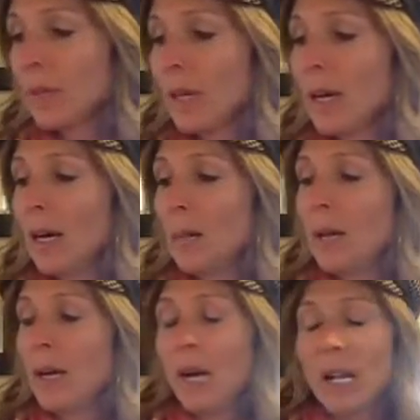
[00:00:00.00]
A
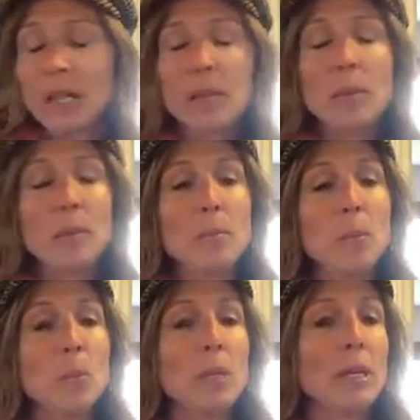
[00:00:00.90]
little bit more